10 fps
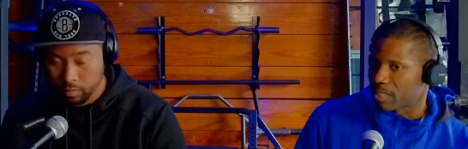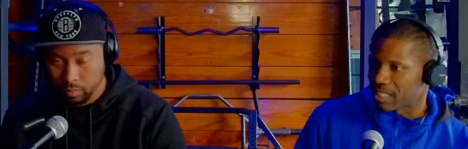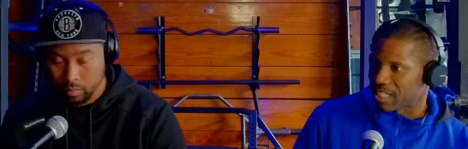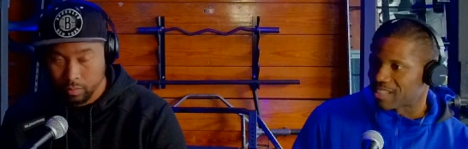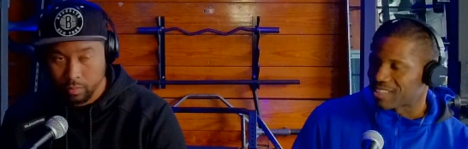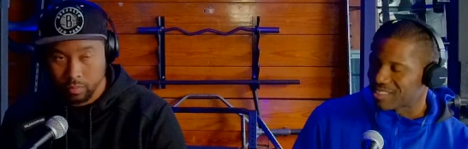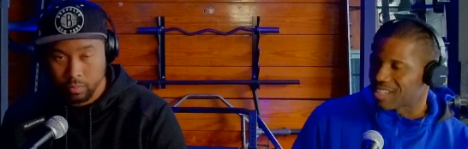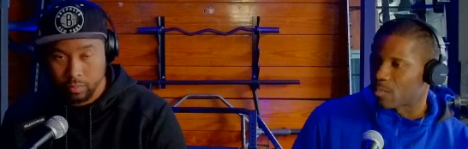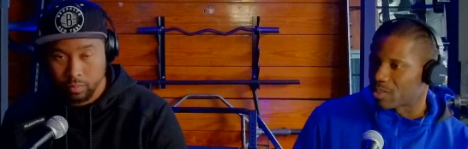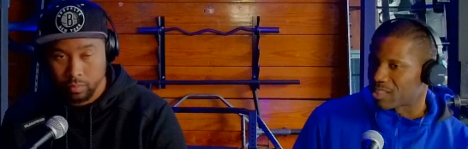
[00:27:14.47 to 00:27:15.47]
Speaker 1: again,
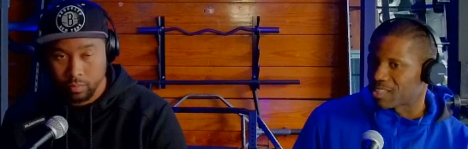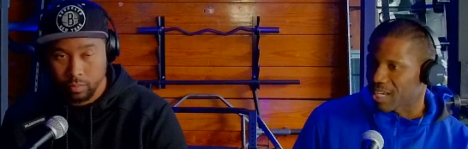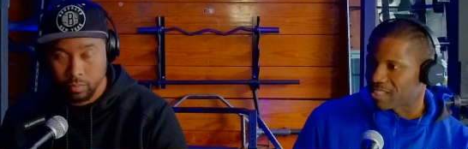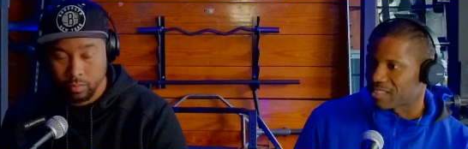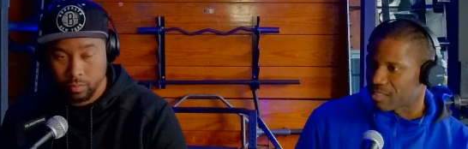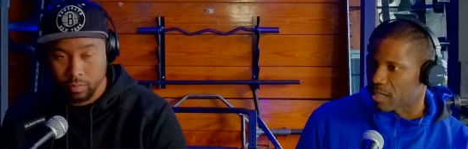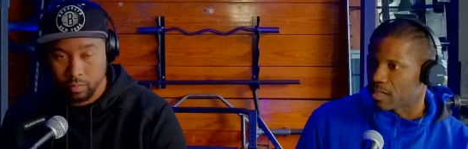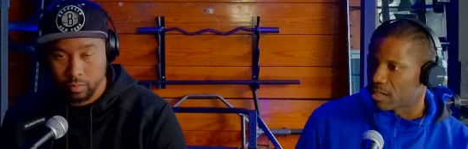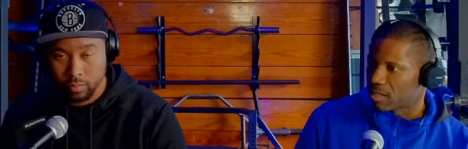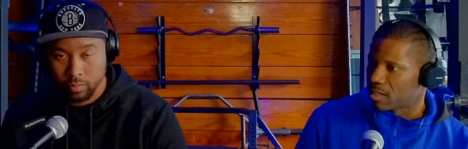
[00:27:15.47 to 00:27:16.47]
someone just has to
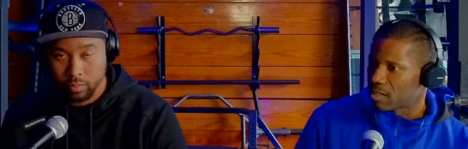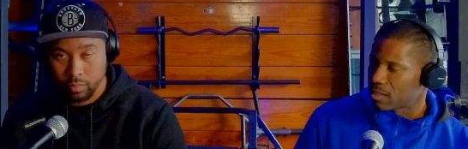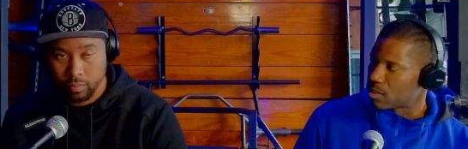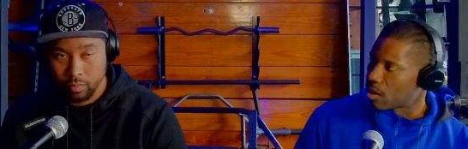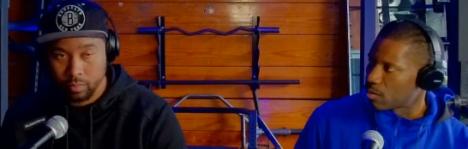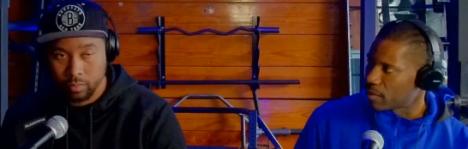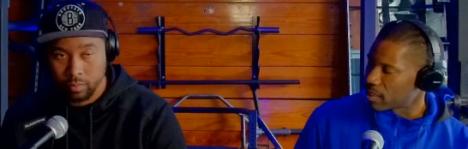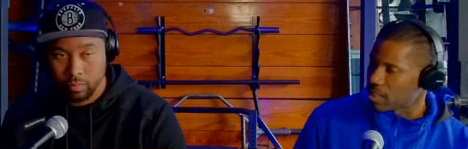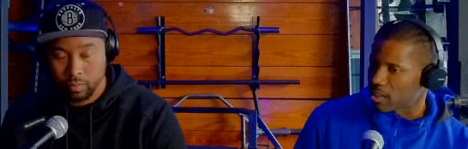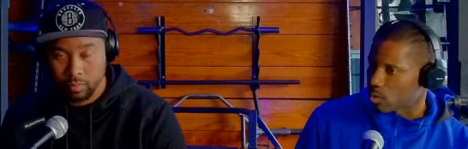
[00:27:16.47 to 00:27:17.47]
say, no,
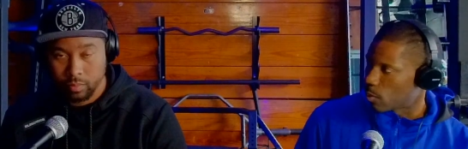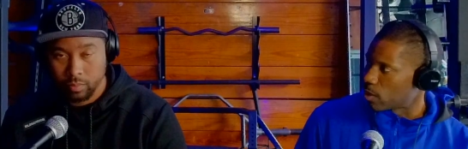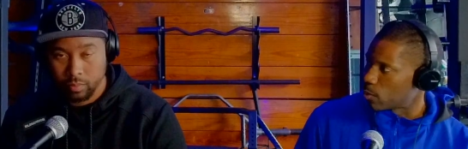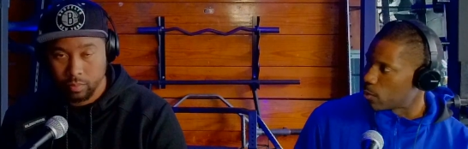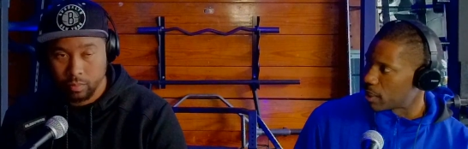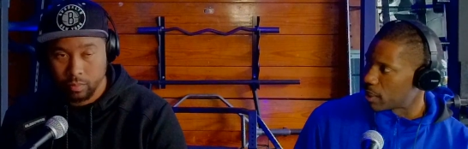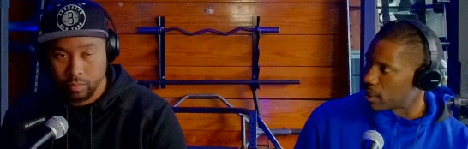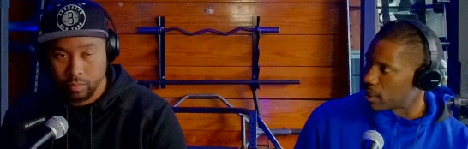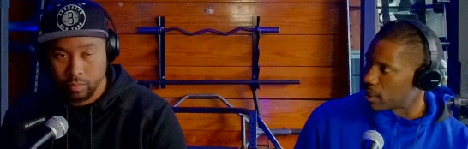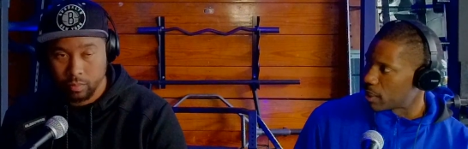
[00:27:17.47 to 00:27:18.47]
that's not the way we
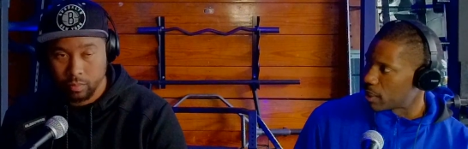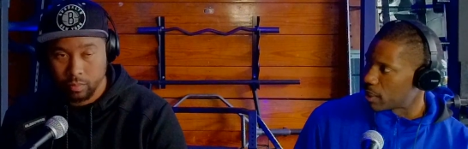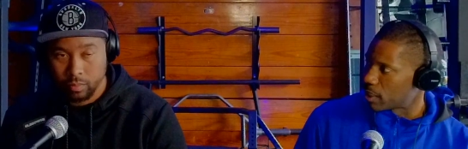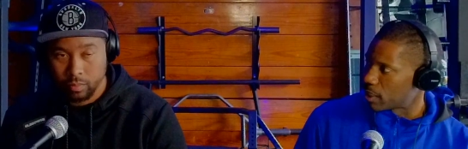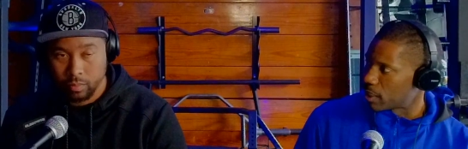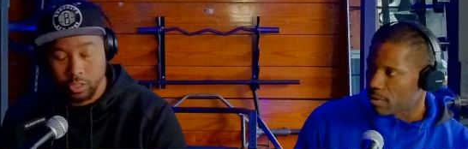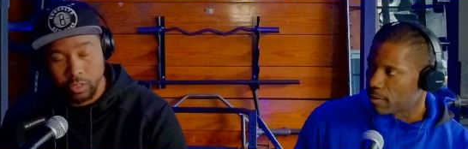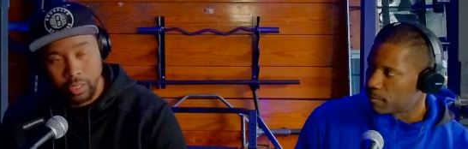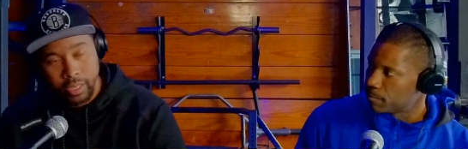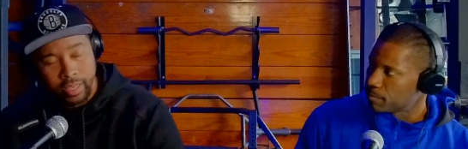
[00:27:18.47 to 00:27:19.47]
conduct ourselves here.
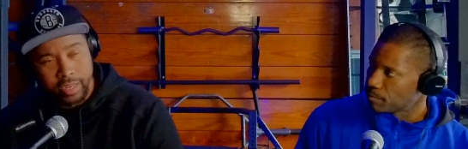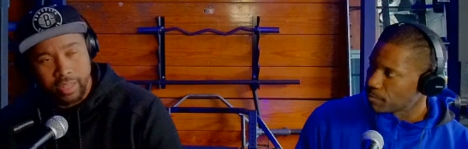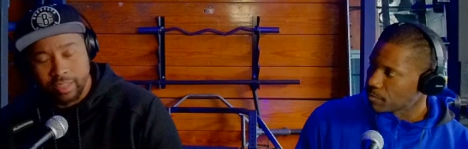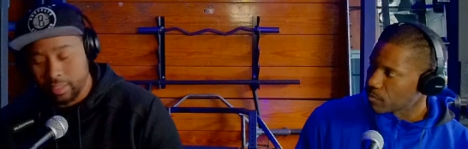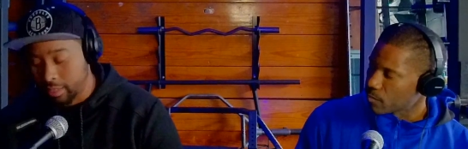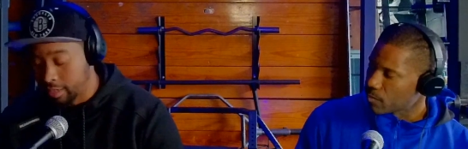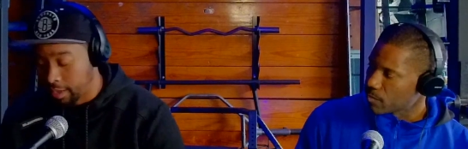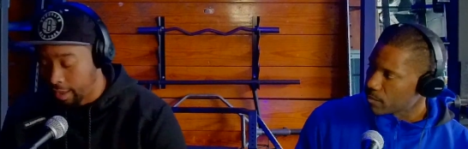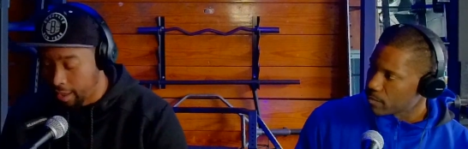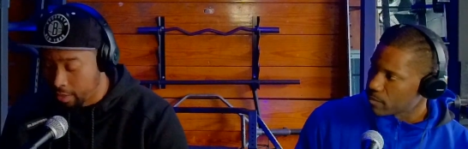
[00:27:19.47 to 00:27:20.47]
Sure. And, and
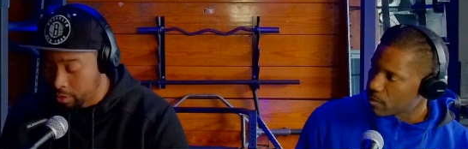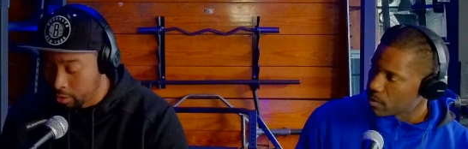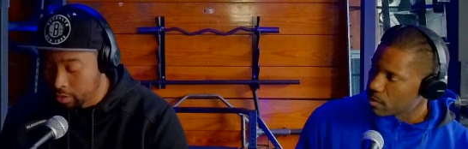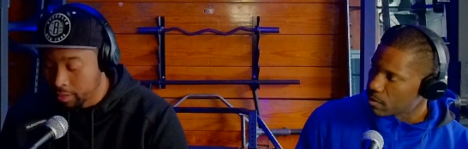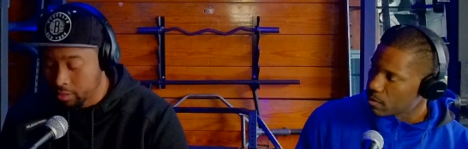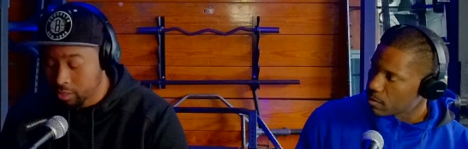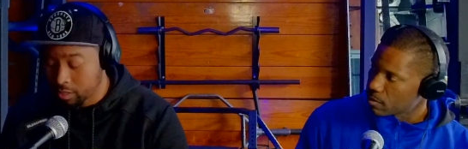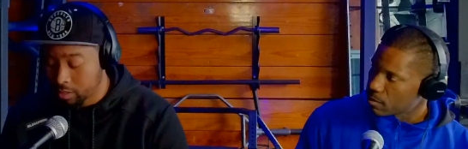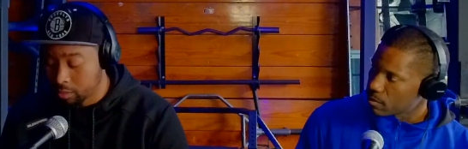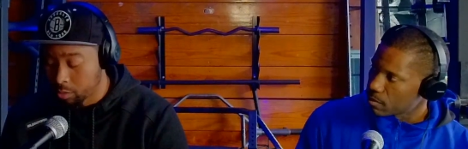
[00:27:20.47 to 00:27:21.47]
Speaker 2: I think looking at
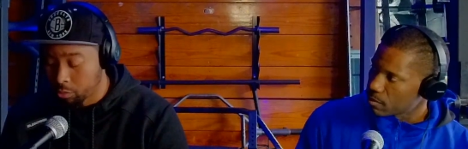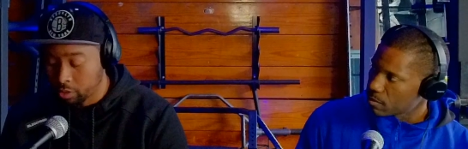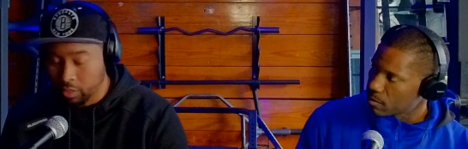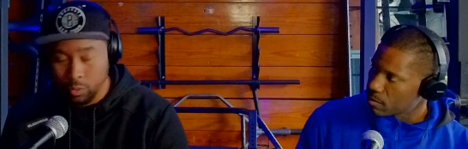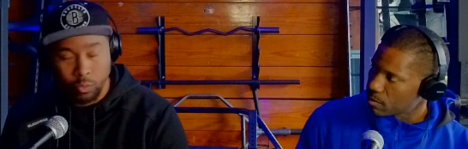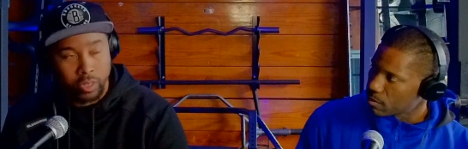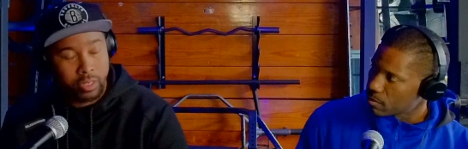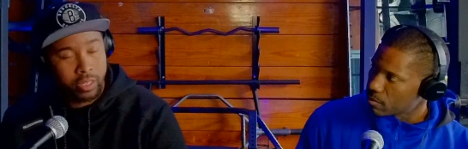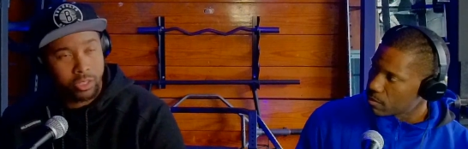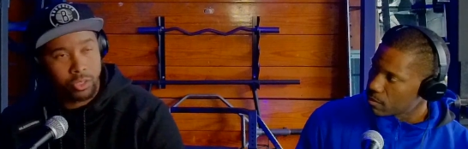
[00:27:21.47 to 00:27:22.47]
some of the points that we
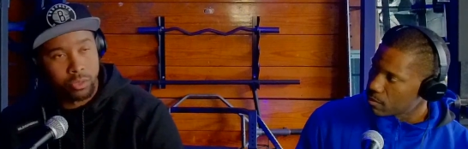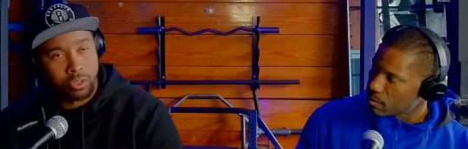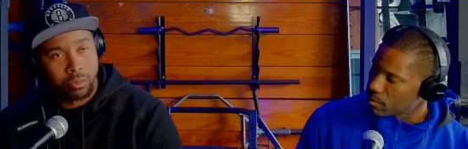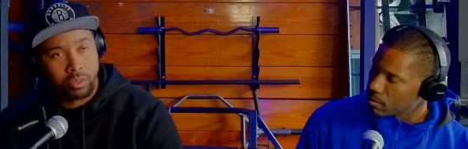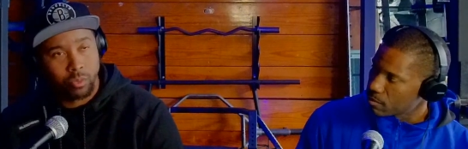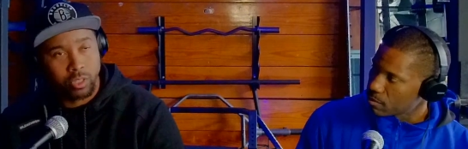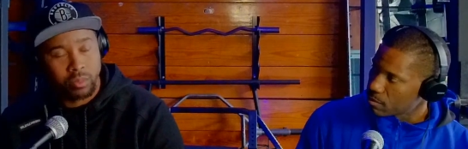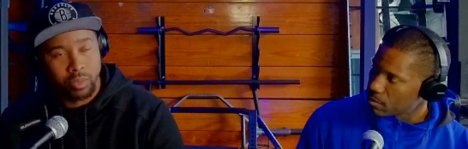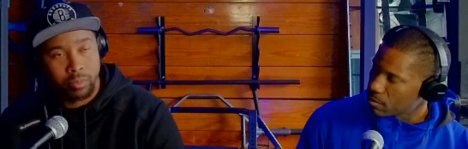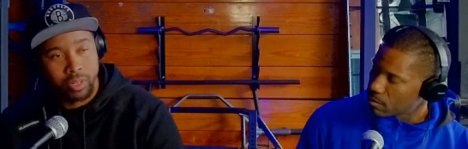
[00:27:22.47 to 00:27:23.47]
wanted to get to in terms of what are
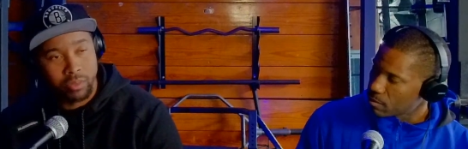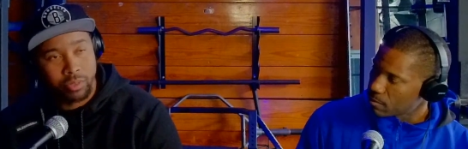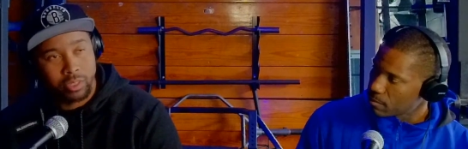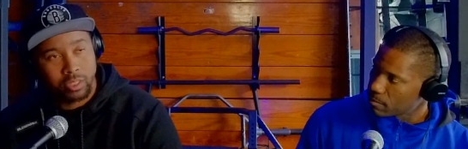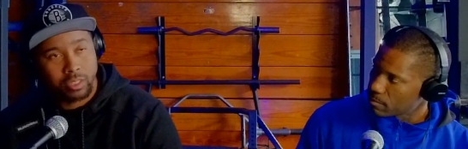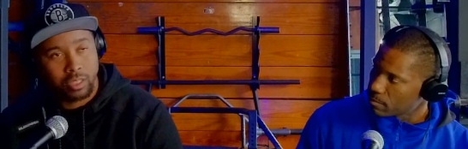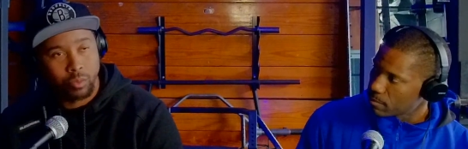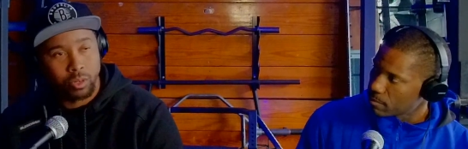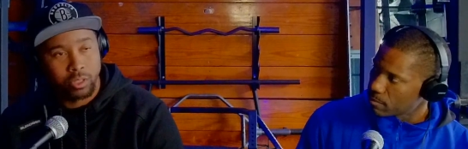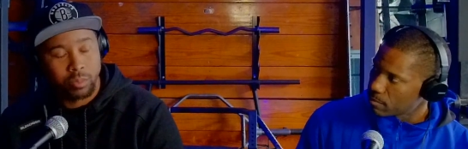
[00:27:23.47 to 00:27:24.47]
some of the benefits
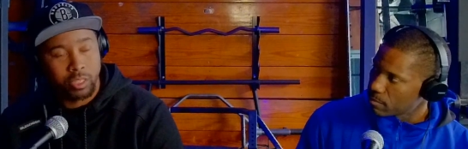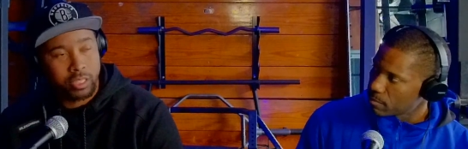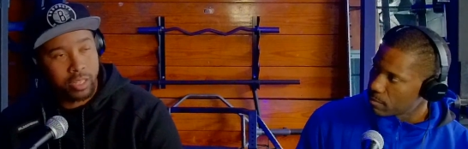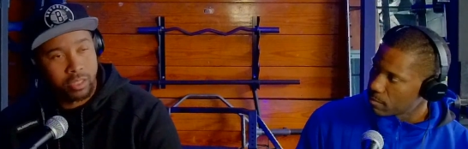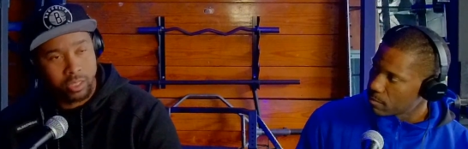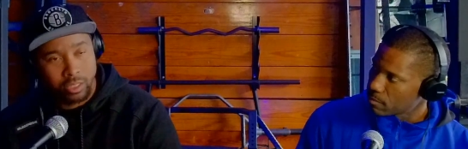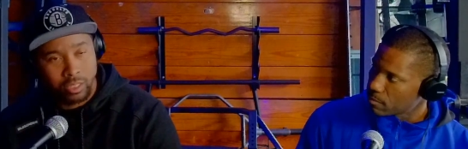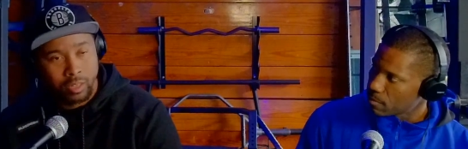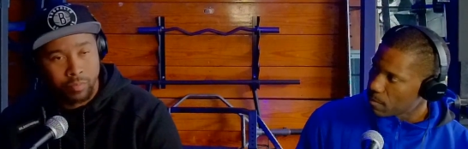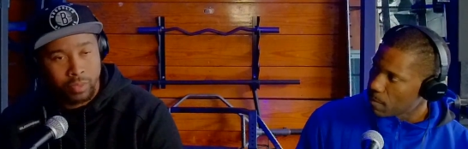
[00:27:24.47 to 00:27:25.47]
and what are some of the
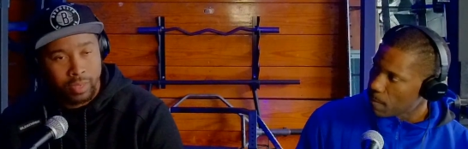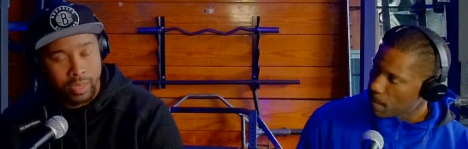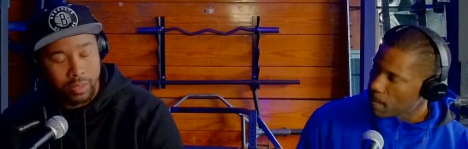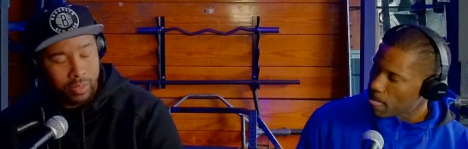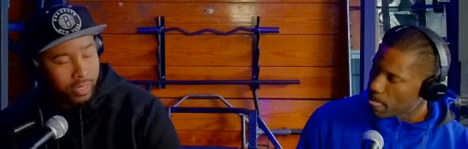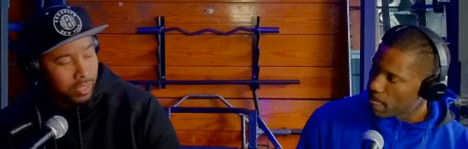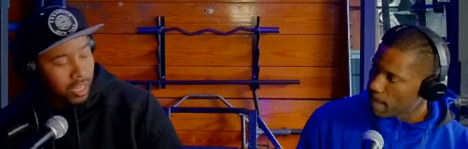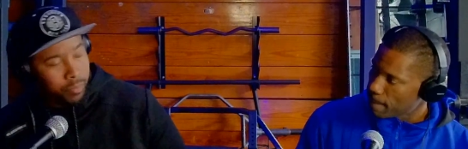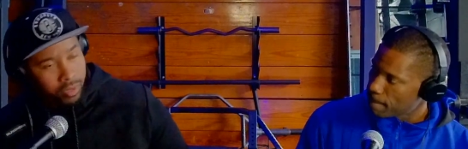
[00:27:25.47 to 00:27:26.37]
challenges, I think that top,